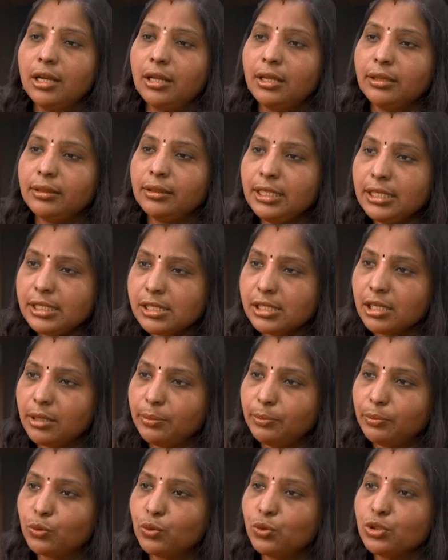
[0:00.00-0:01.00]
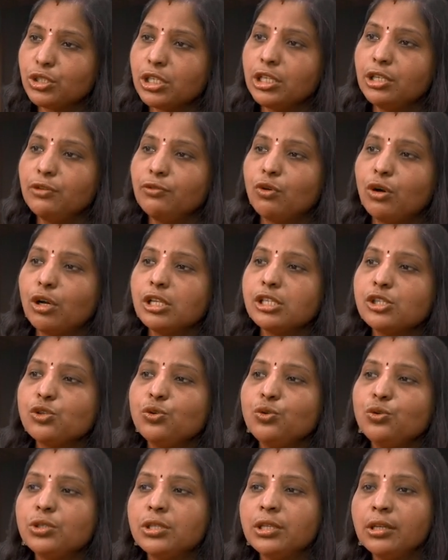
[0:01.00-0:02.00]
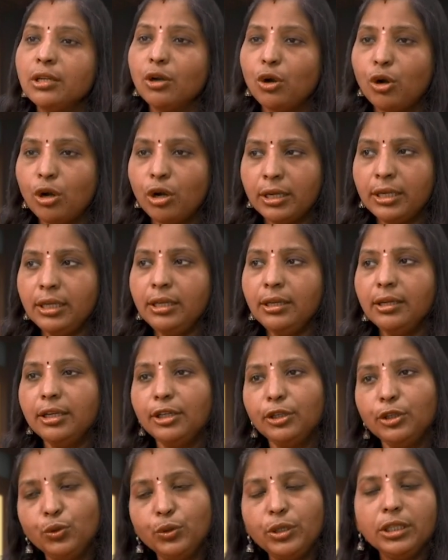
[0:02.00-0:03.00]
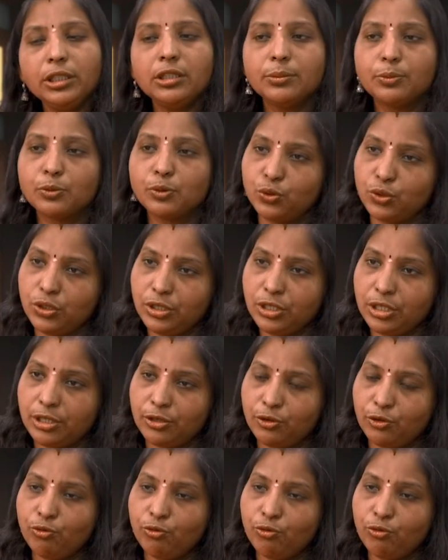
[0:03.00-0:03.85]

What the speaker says: This approach involves using oil during the procedure,